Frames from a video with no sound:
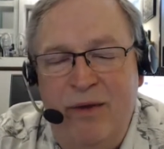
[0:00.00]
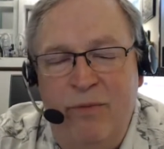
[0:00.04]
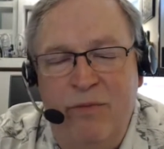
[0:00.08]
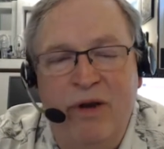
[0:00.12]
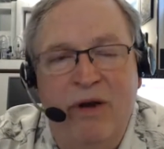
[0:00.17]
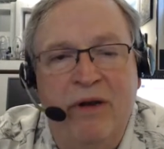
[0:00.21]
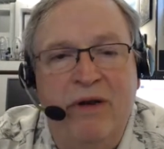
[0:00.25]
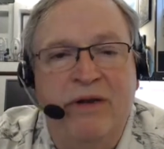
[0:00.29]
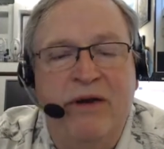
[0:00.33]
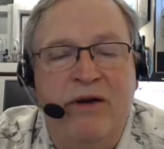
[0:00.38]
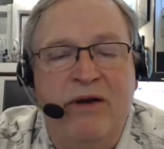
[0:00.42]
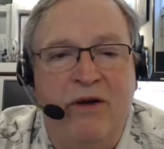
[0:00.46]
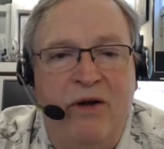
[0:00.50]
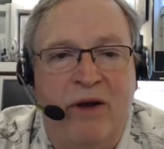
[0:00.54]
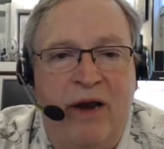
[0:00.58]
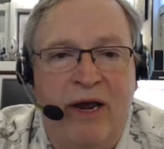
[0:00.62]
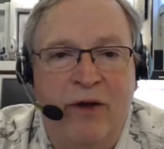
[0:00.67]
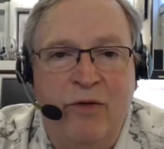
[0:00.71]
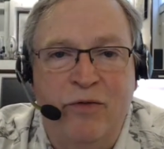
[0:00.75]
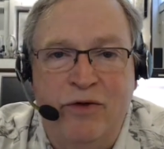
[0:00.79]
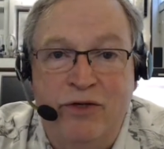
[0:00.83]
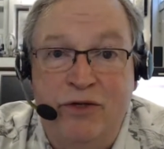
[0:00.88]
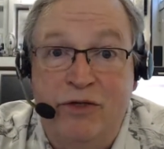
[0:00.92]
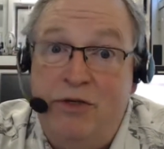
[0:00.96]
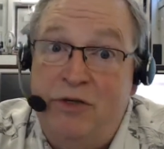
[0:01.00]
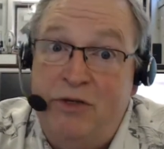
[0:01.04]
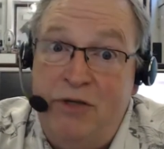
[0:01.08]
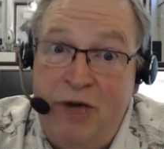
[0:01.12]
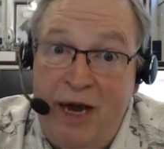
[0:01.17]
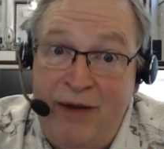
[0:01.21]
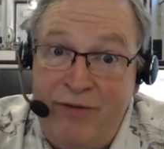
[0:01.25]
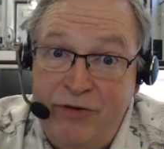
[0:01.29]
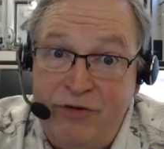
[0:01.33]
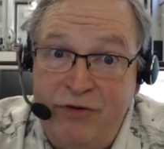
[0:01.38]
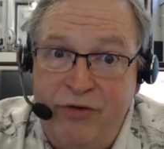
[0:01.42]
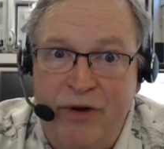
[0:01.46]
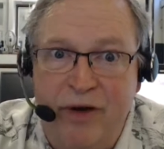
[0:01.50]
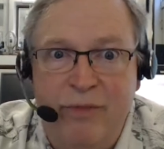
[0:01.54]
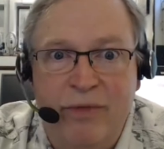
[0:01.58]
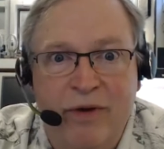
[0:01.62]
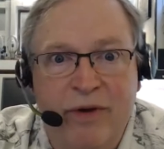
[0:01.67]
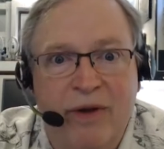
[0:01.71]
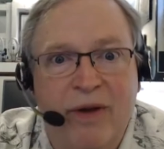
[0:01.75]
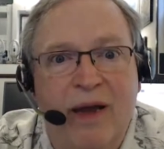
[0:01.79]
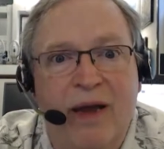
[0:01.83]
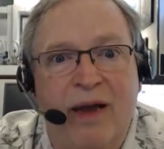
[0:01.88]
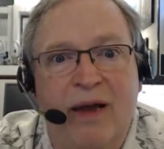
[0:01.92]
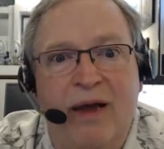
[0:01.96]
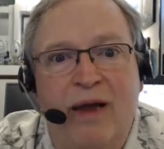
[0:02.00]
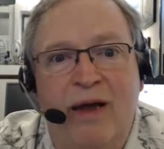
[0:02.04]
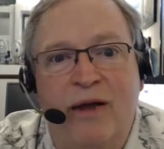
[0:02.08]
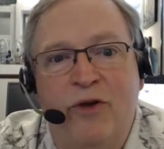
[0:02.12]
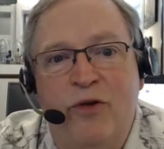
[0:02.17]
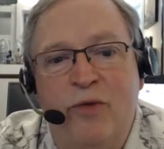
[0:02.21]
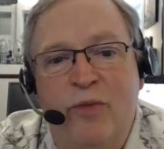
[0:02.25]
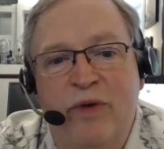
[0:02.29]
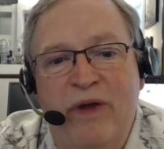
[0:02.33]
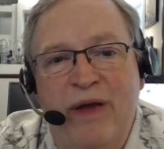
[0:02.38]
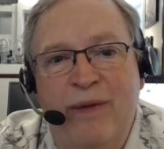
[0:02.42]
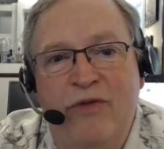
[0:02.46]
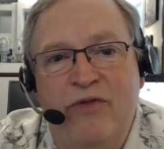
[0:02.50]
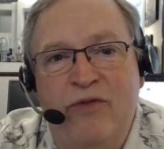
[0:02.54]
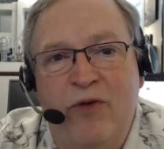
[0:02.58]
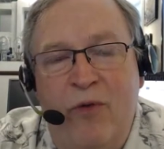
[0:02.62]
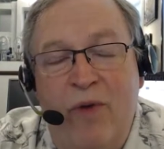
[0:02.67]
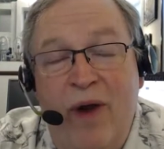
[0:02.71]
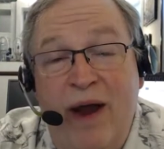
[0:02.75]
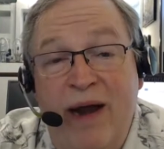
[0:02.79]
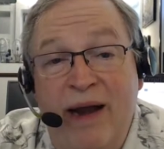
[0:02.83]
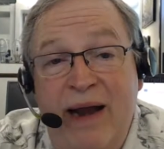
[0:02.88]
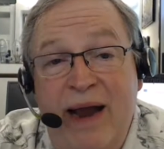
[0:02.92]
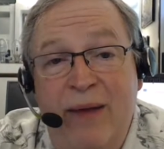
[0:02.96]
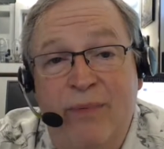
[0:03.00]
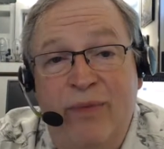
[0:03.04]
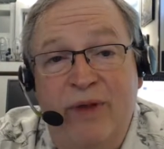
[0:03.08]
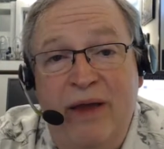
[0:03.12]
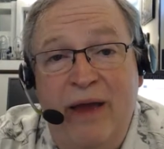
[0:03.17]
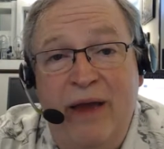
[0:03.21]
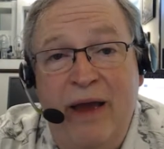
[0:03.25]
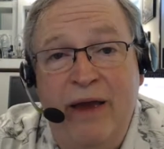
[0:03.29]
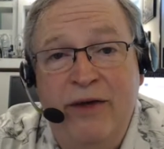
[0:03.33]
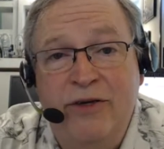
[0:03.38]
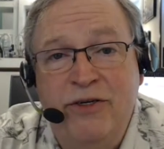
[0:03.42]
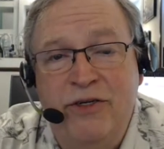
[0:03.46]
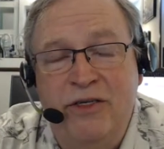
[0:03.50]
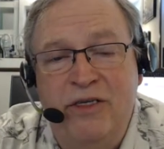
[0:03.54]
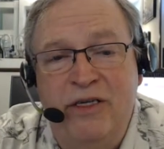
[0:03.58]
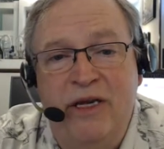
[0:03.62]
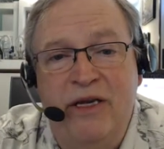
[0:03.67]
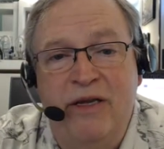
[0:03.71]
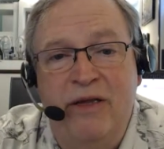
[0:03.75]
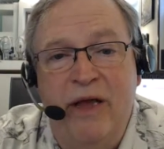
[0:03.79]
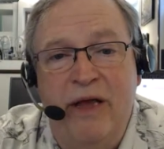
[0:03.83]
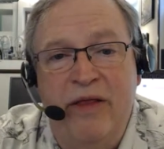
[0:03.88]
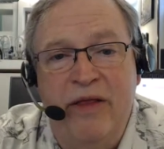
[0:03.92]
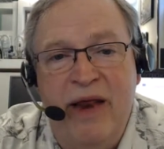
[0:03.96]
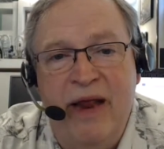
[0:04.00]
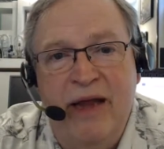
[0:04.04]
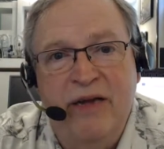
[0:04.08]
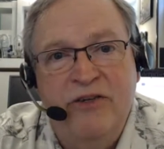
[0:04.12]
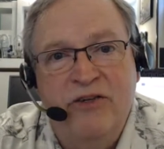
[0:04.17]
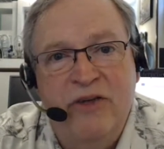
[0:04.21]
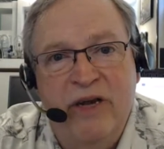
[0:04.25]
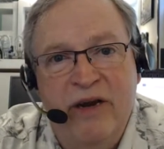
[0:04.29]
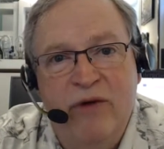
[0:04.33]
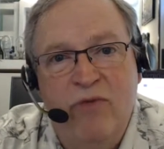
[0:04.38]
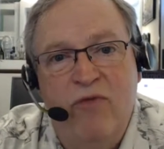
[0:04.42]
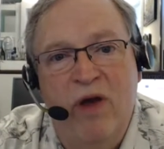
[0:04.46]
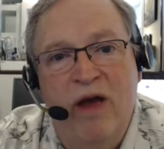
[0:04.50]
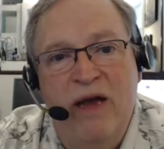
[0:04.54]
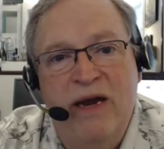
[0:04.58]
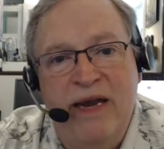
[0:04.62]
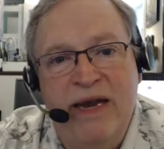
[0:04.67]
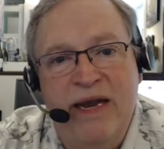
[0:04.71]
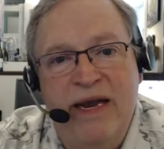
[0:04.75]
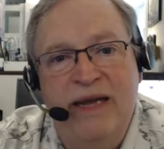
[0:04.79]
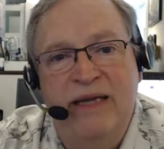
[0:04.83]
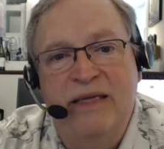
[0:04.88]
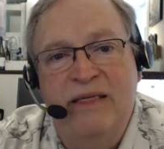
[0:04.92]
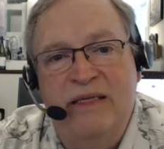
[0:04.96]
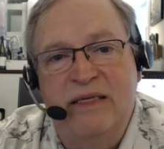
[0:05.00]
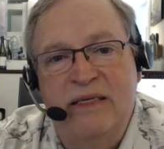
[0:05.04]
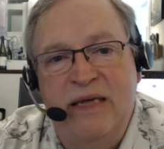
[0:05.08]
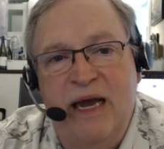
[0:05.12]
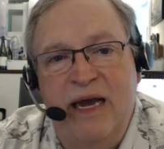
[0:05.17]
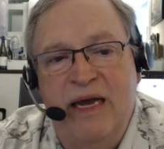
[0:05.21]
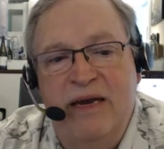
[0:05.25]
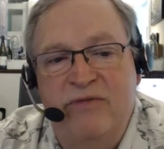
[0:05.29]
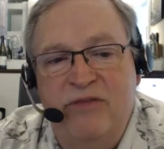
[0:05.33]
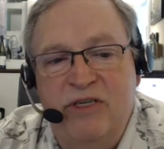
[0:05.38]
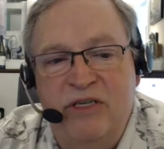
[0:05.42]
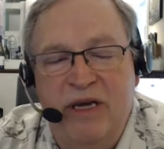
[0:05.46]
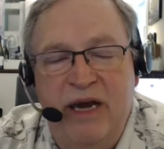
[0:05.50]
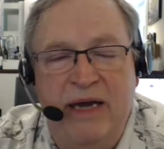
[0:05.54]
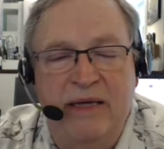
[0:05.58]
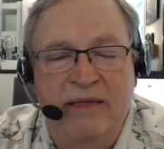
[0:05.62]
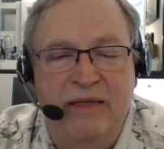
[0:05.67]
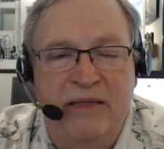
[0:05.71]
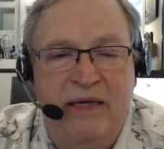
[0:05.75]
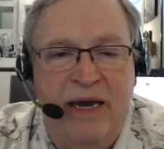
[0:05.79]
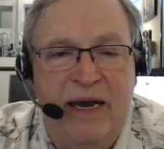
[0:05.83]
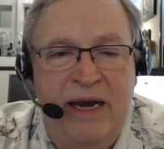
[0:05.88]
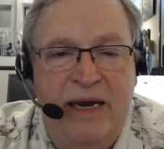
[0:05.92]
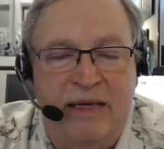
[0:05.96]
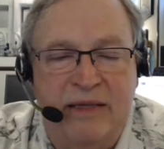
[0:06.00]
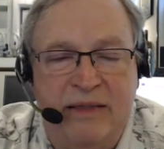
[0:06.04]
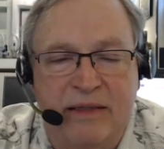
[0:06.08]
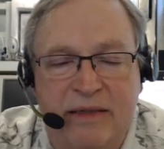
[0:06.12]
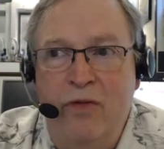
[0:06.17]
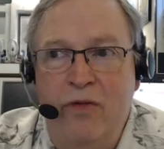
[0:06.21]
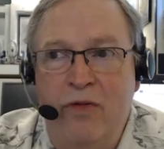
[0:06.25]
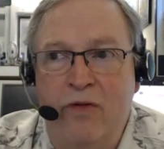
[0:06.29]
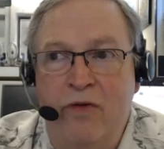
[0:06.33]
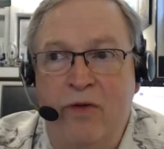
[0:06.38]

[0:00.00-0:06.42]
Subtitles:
middle tier languages, JavaScript, to be able to write applications and that actually run inside of CICS.